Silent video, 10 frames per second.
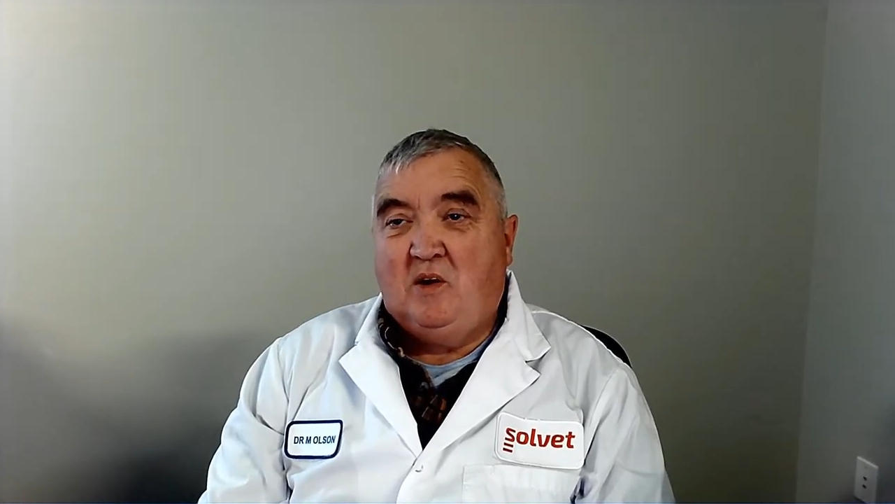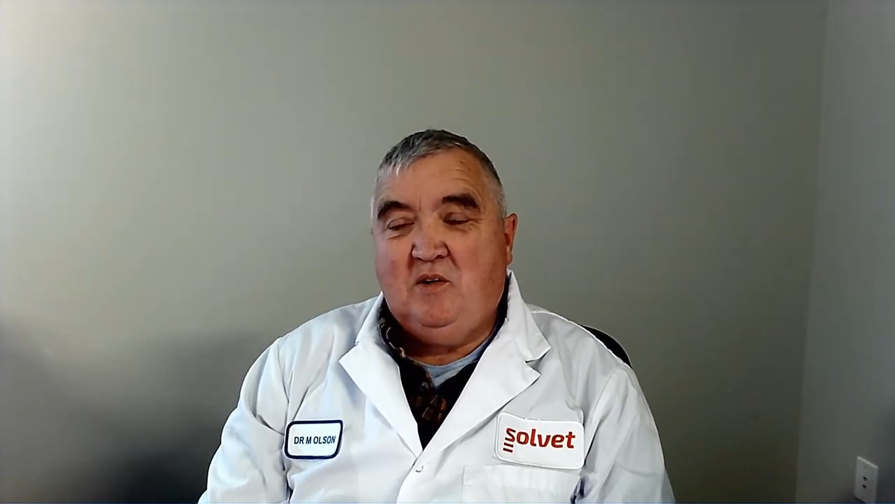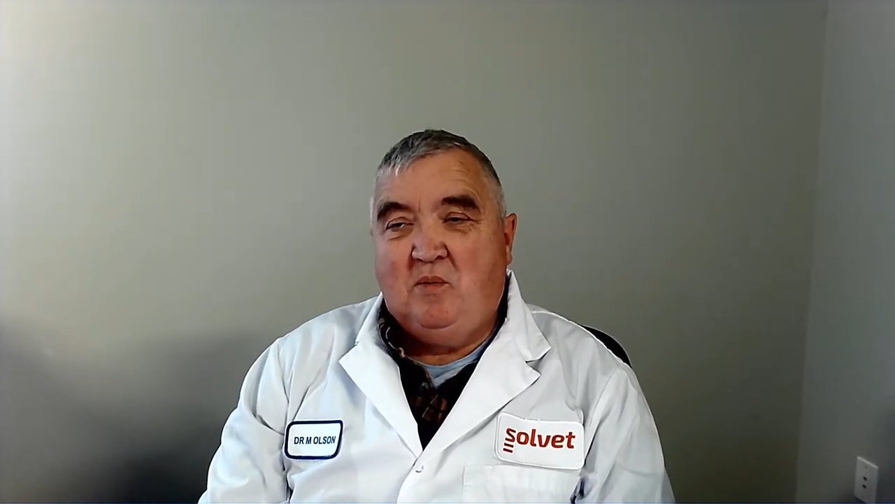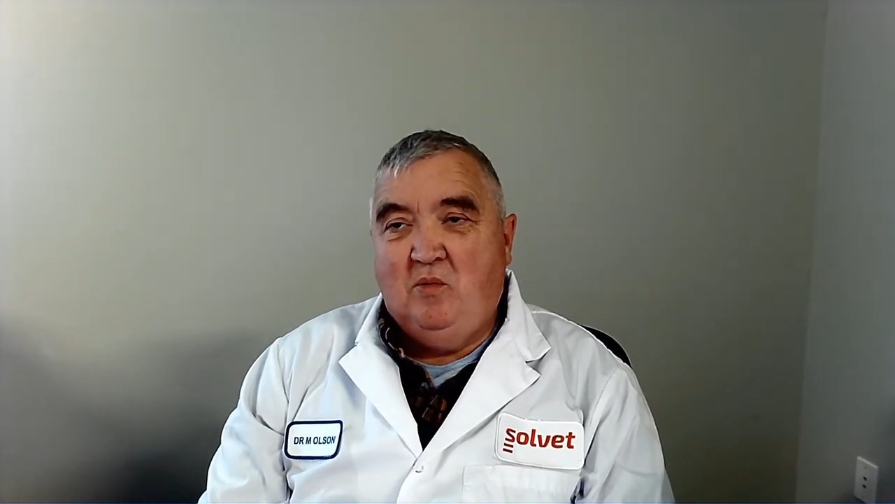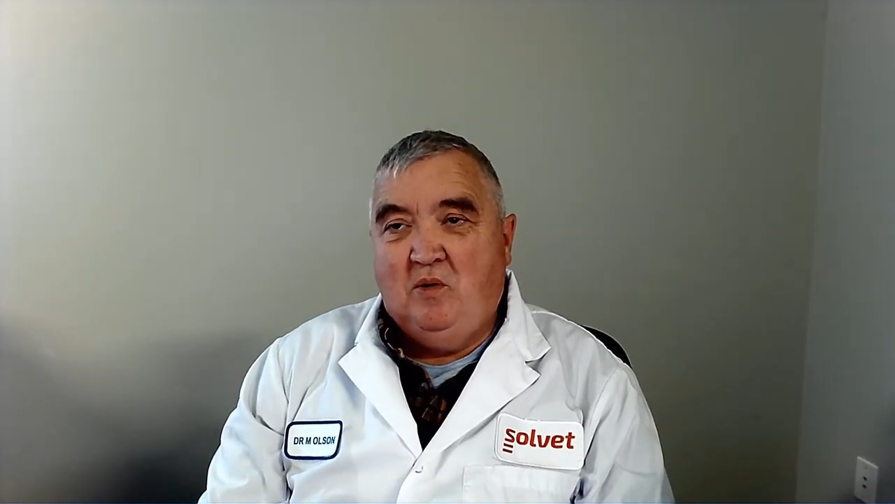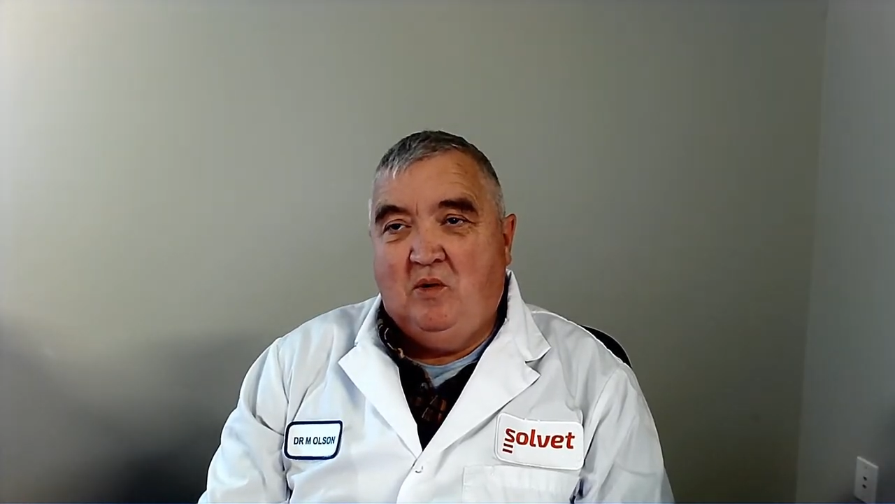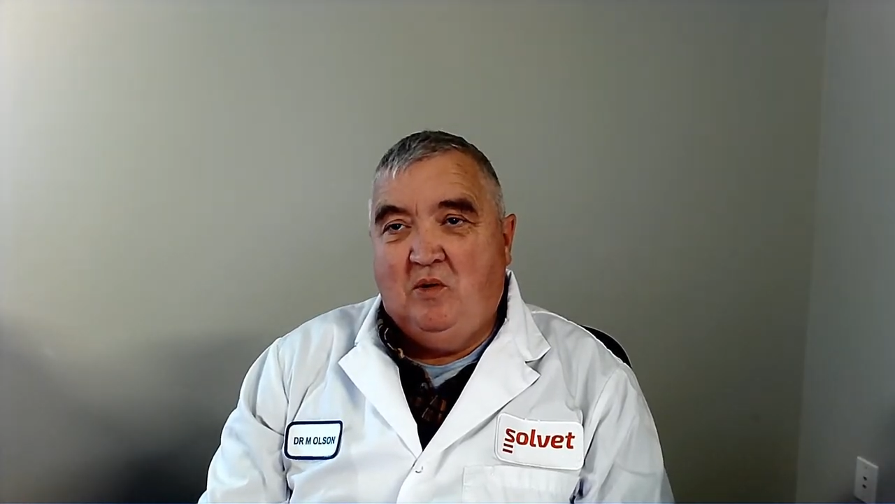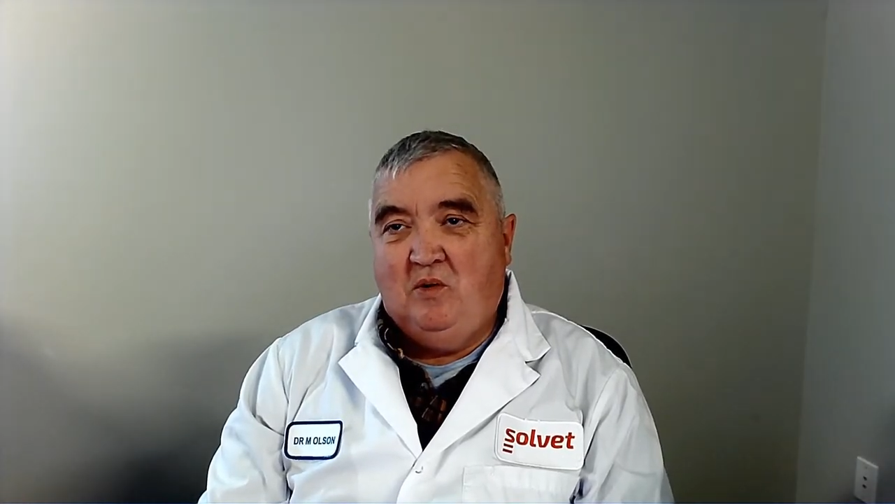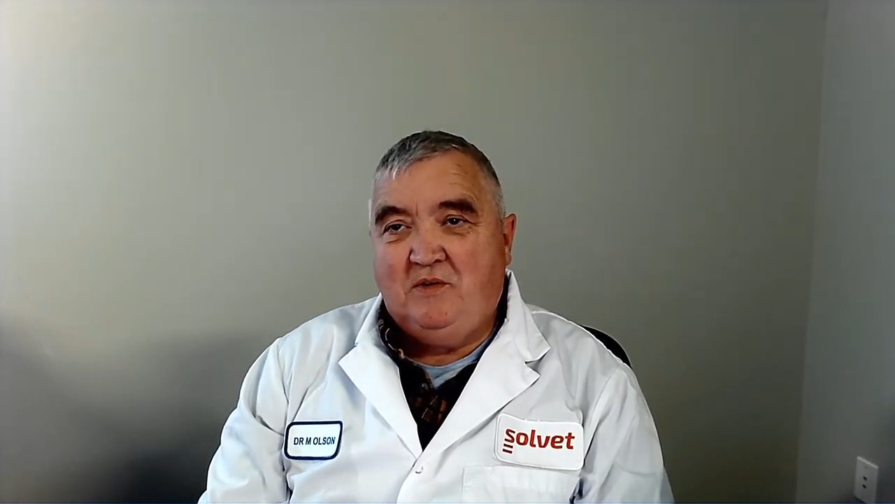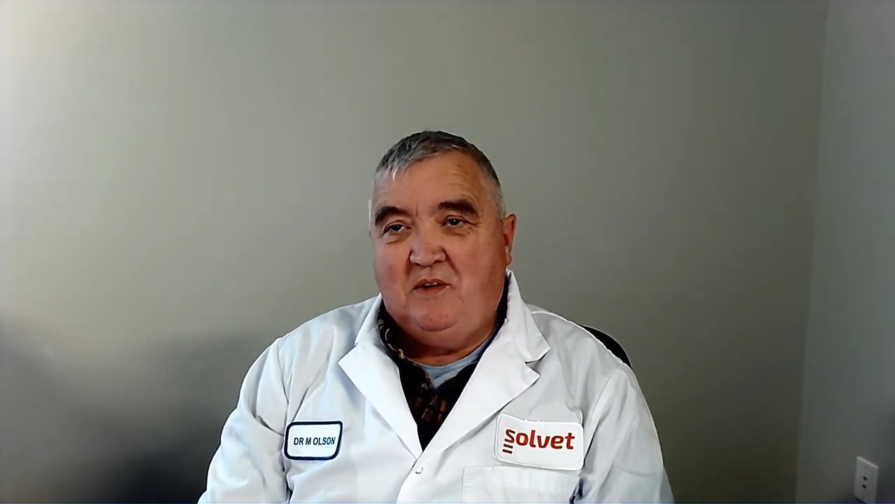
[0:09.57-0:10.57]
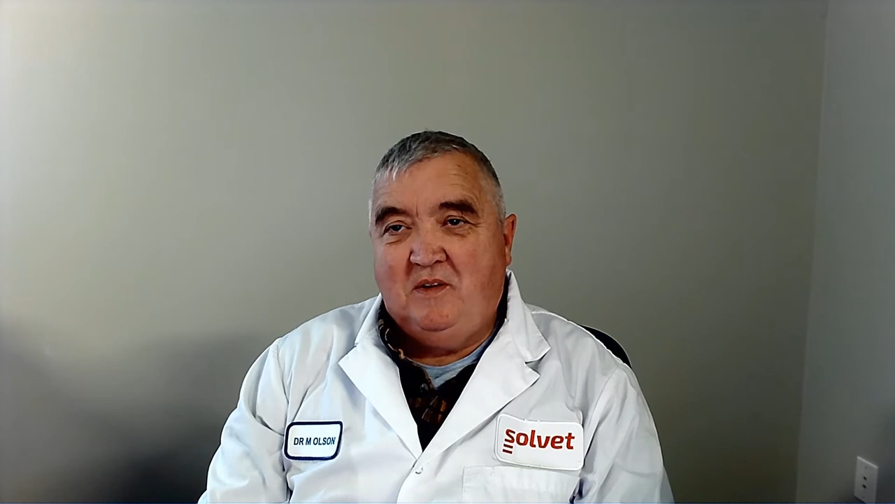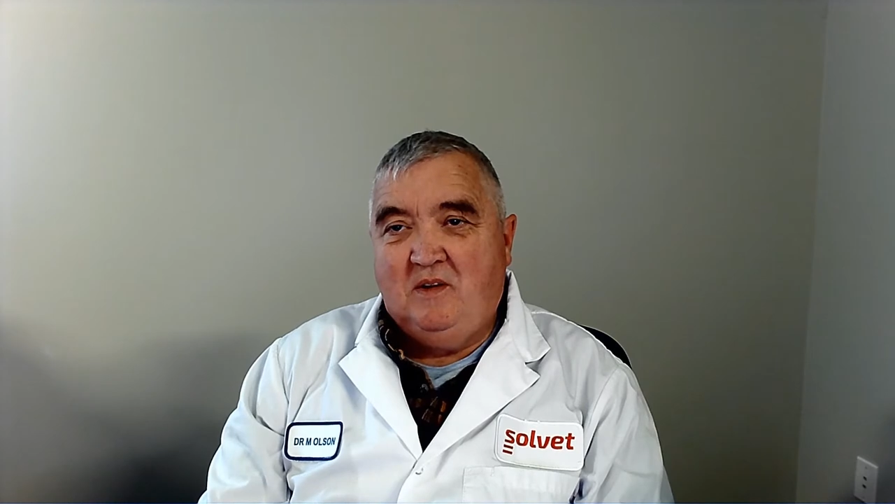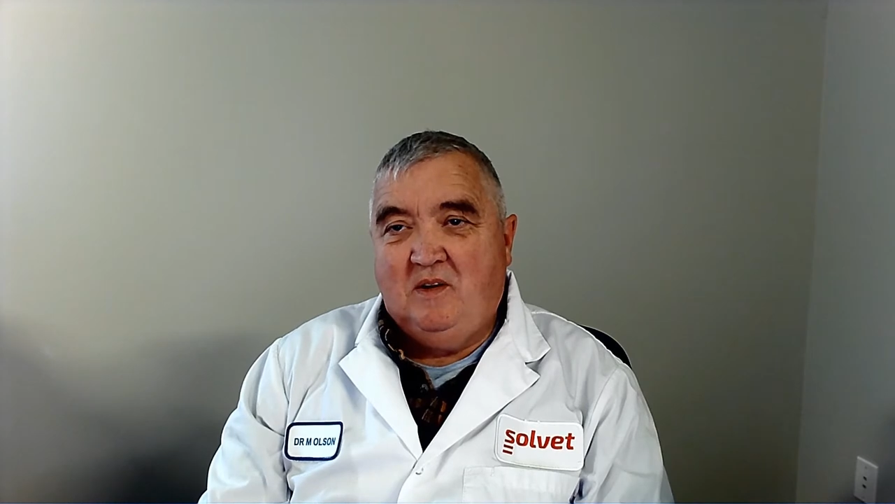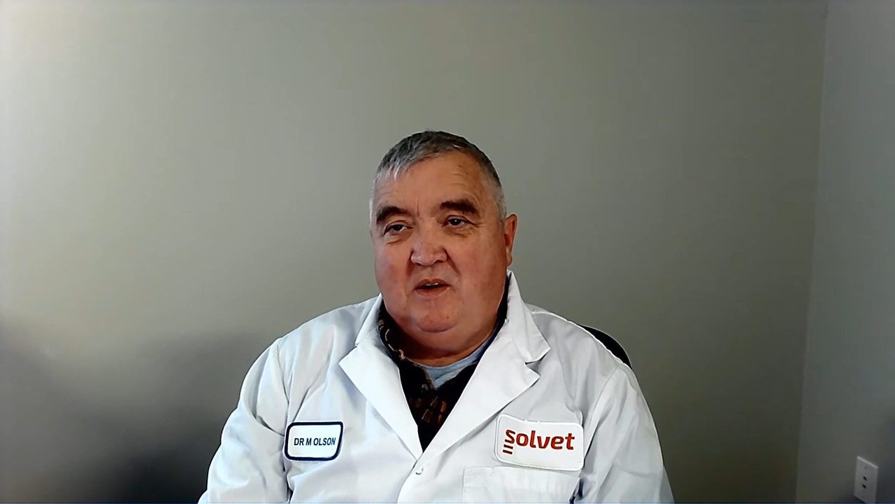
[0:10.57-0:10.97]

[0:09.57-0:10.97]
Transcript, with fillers: Dr. Merle Olson.